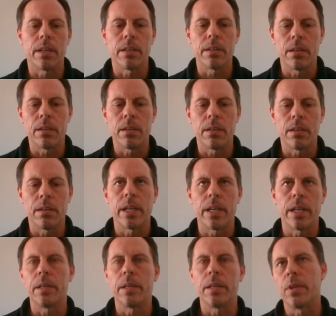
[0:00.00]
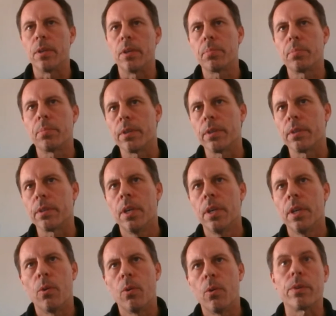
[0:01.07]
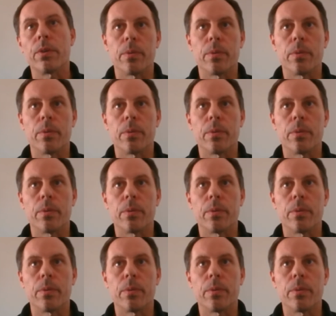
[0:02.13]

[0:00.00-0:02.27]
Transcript: on a per order